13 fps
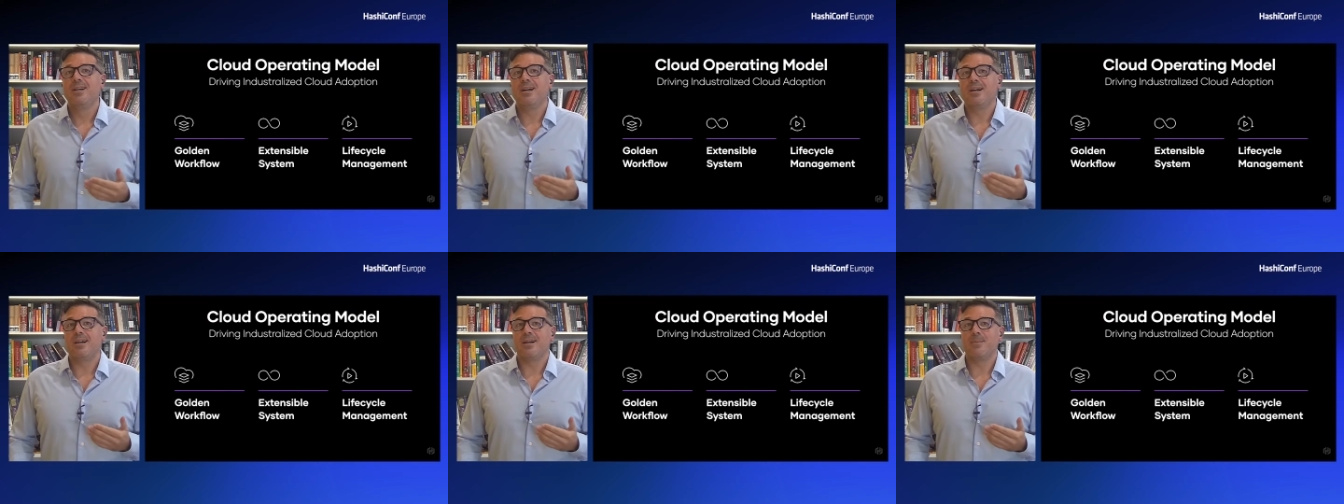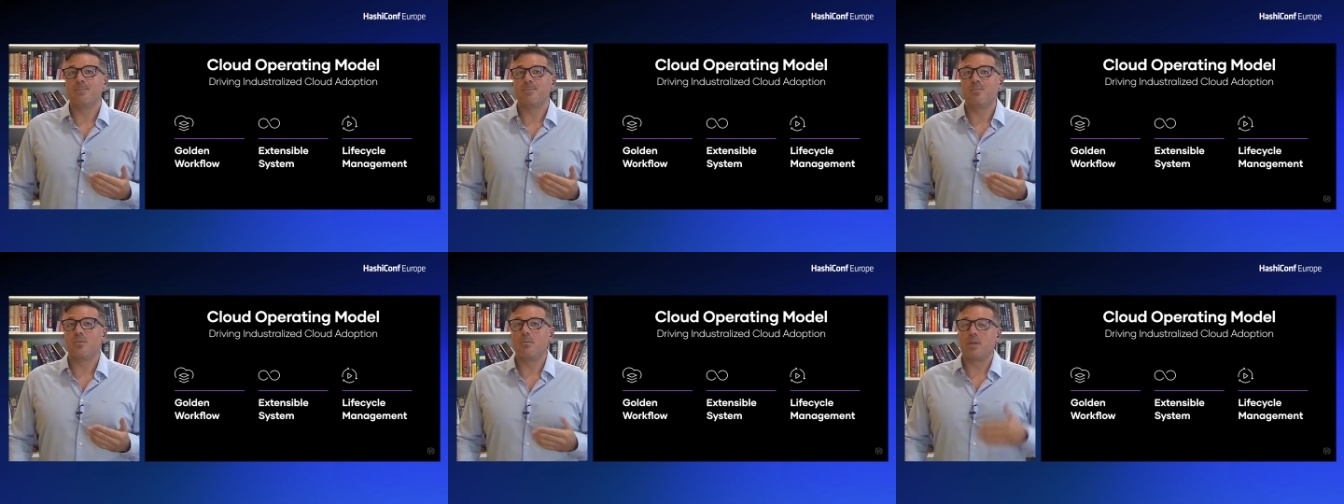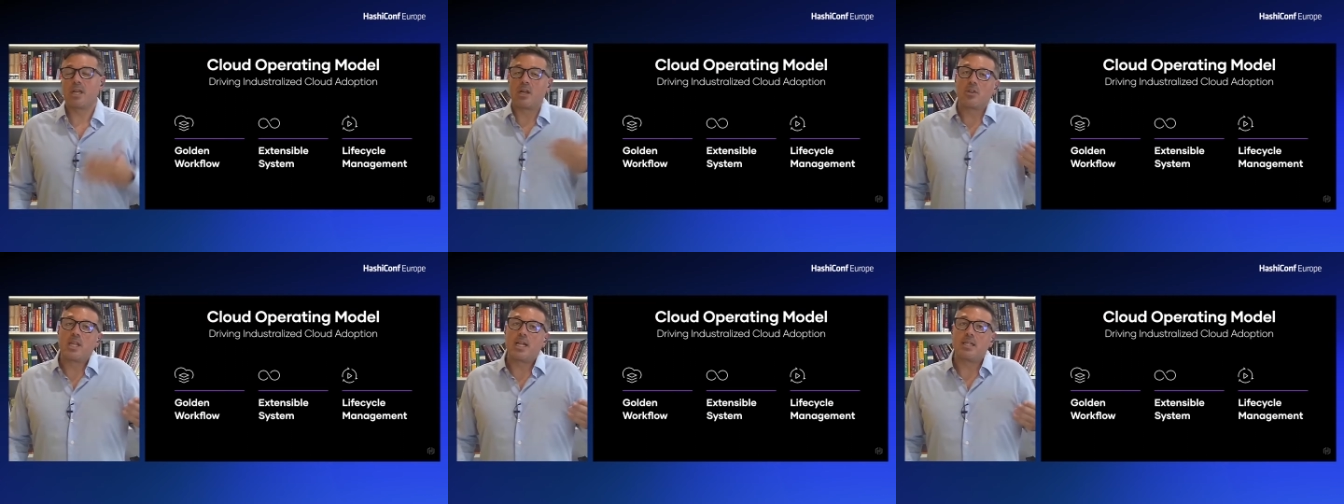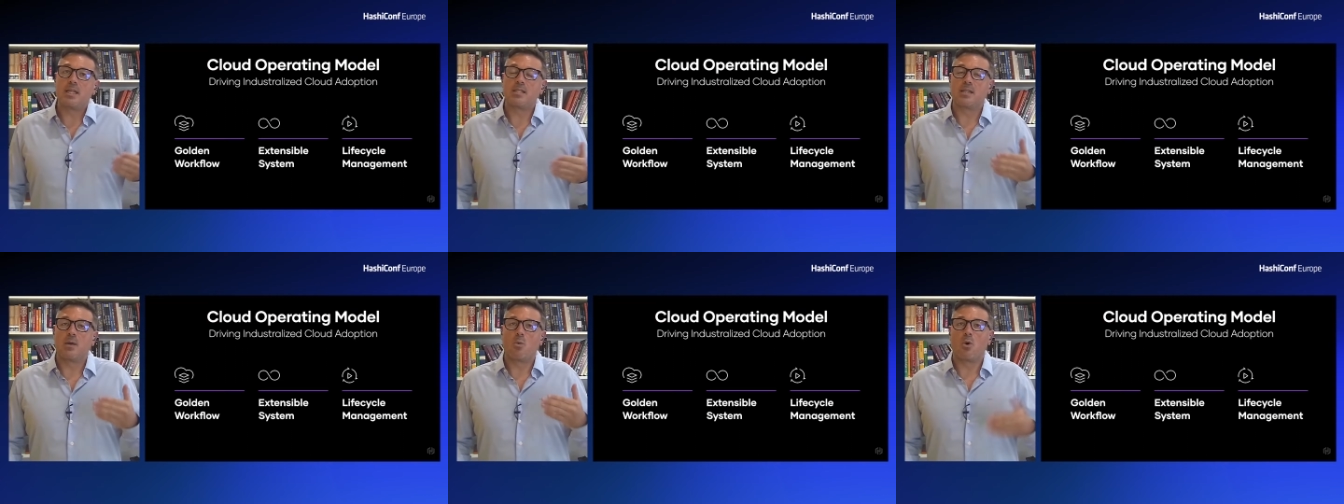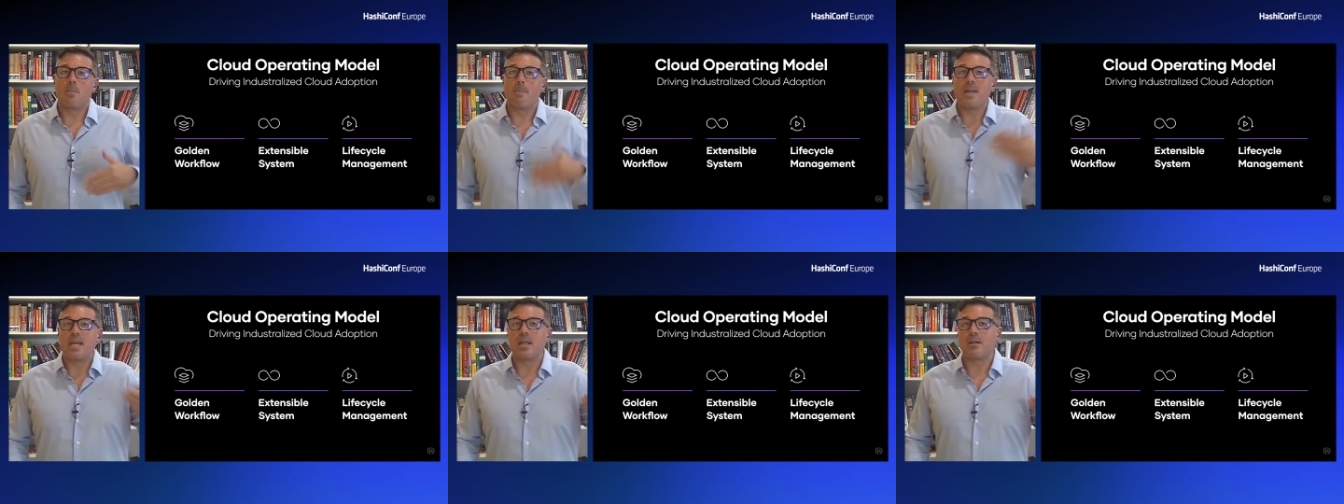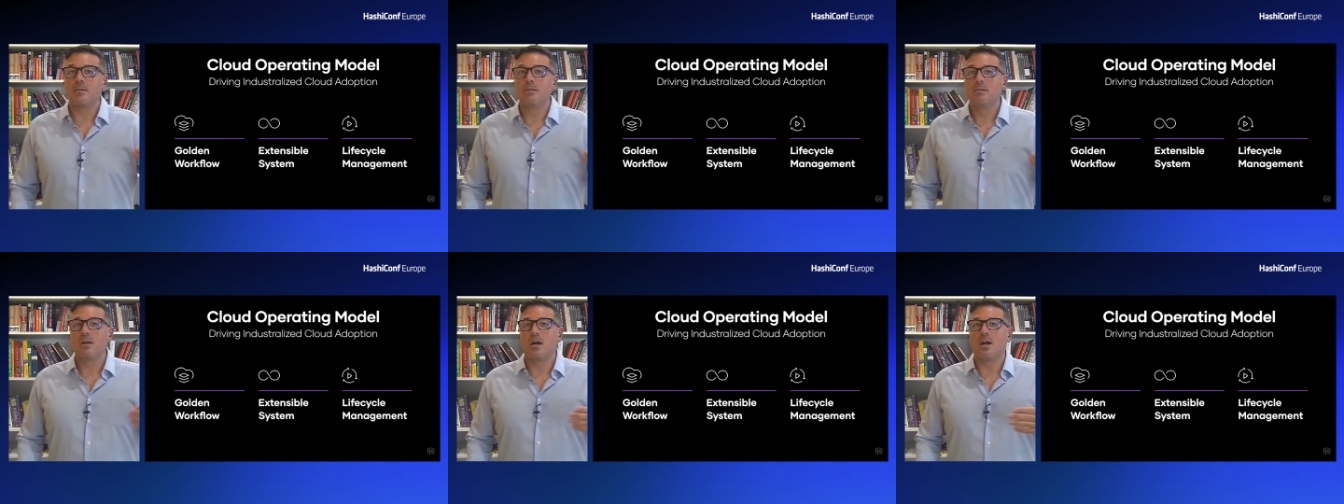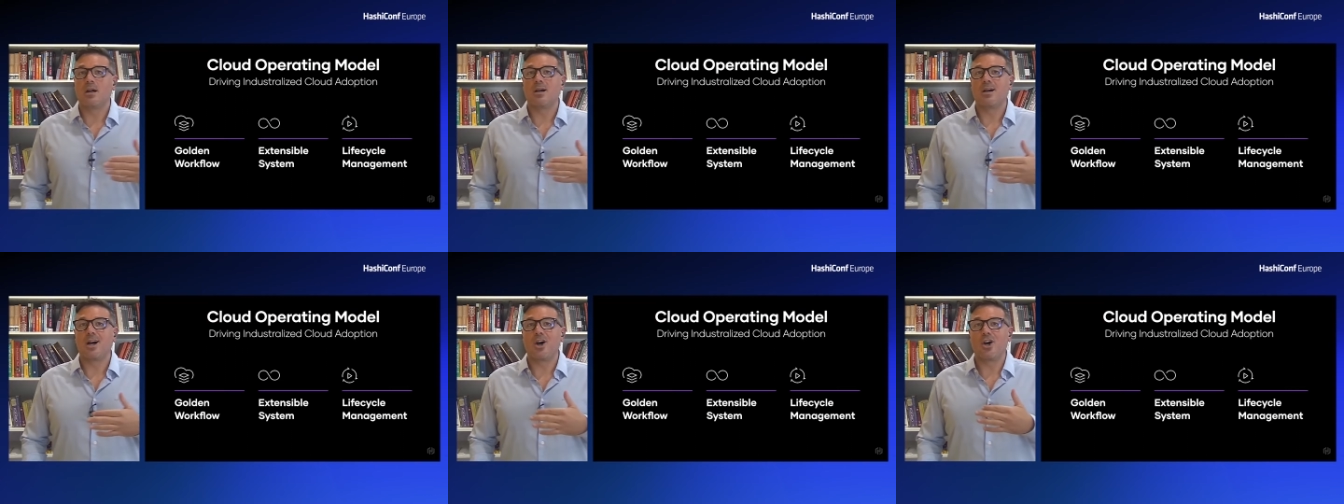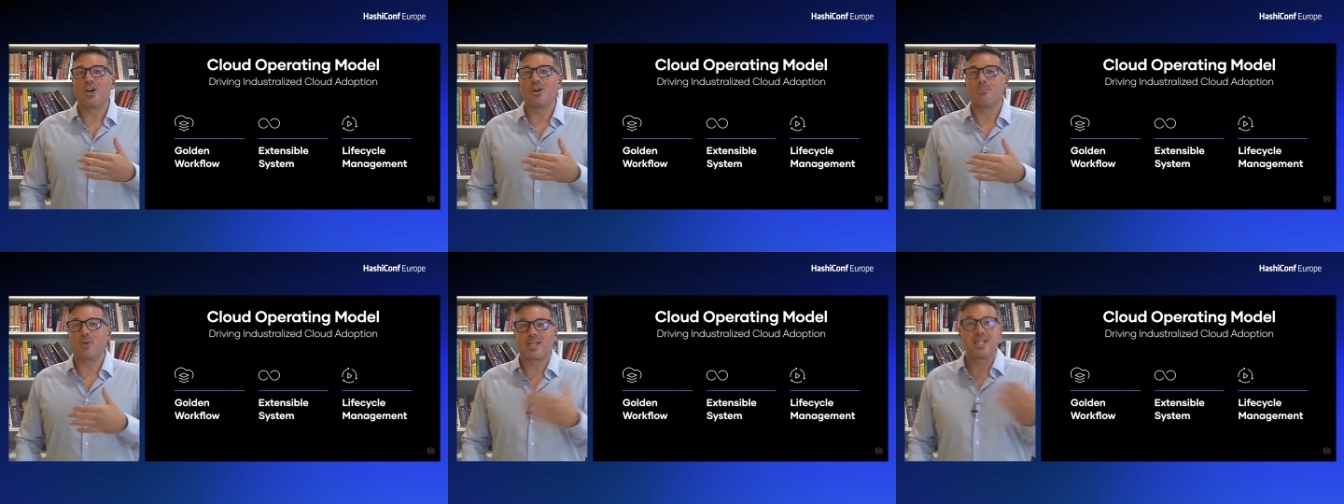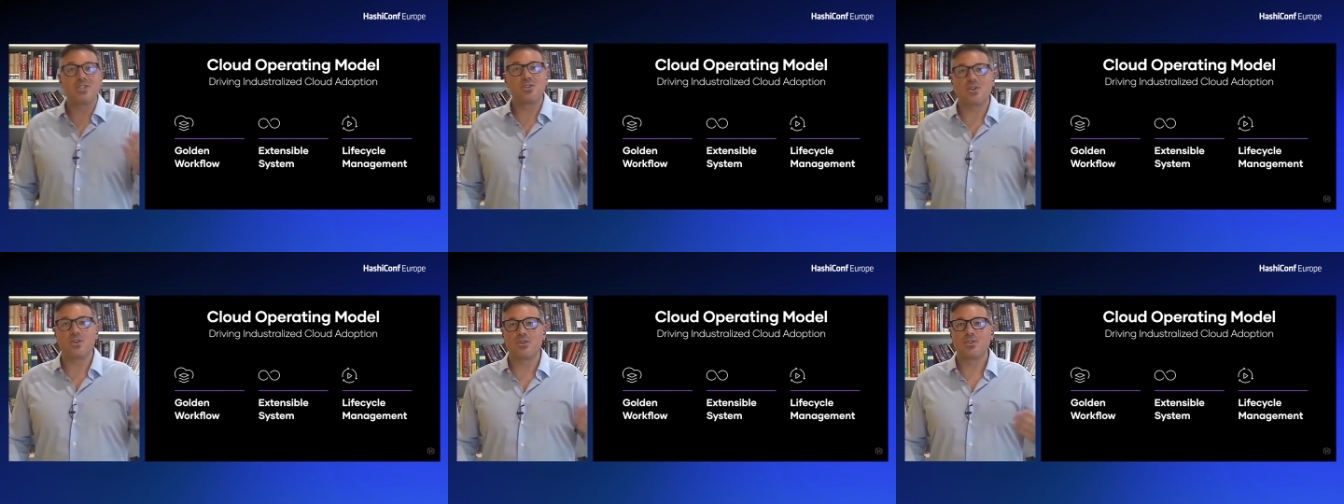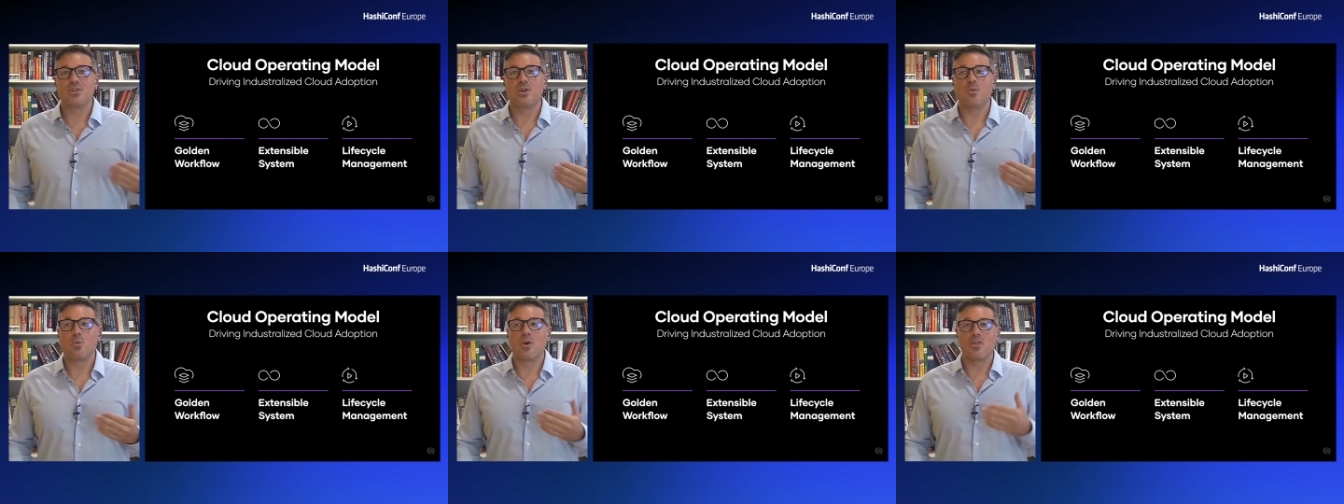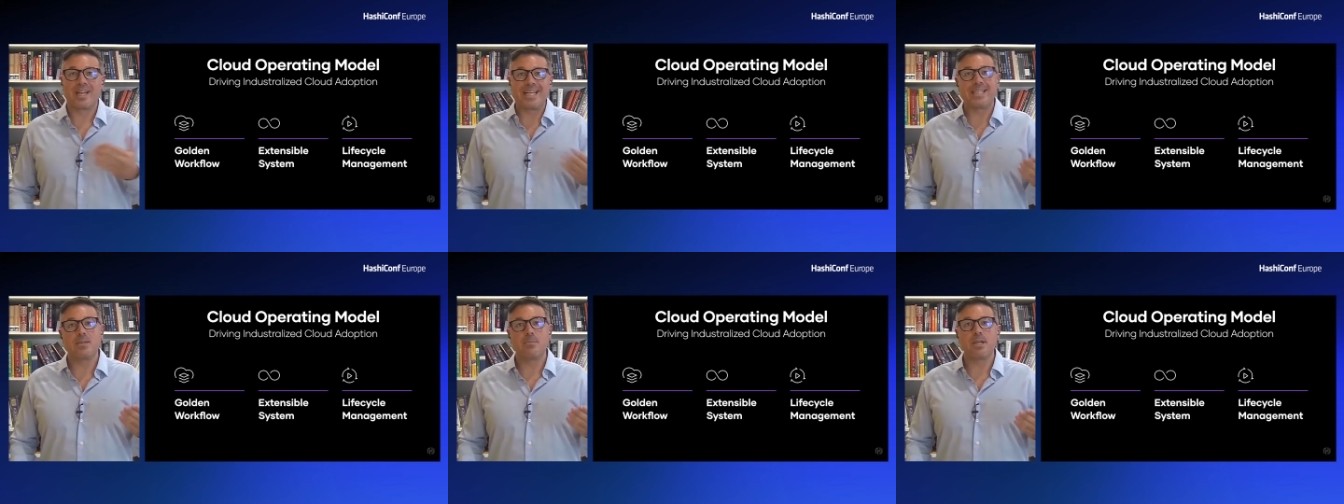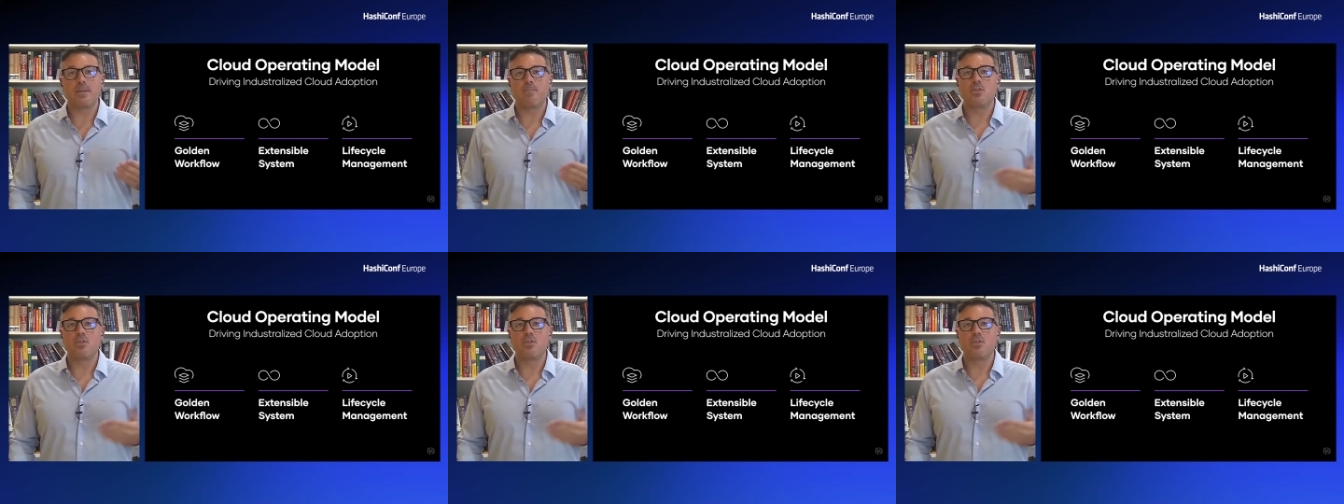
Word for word: Um, here, the idea is that we're meeting uh, our practitioners, you know, where they need to be.